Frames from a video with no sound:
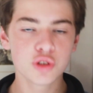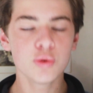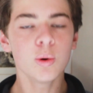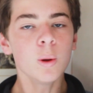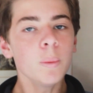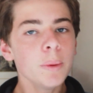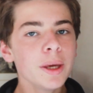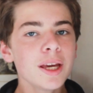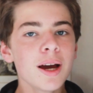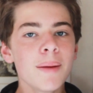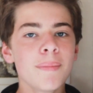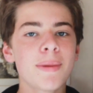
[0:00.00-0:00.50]
you
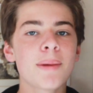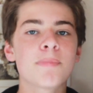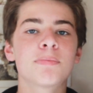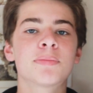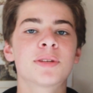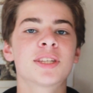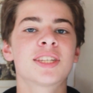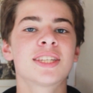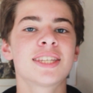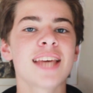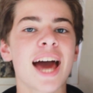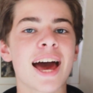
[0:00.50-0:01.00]
will become
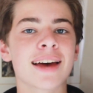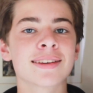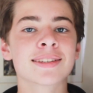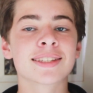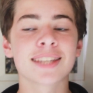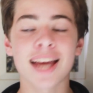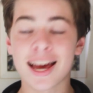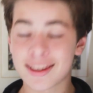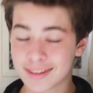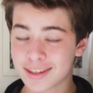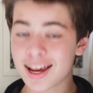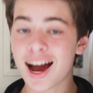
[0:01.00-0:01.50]

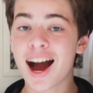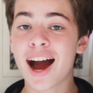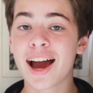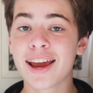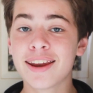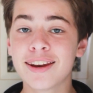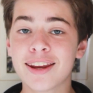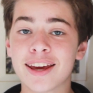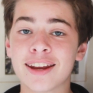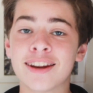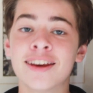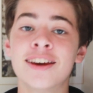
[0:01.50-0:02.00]
obsessed, as
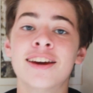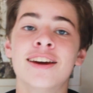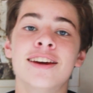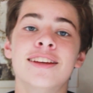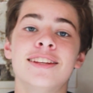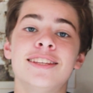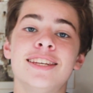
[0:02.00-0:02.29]
I did,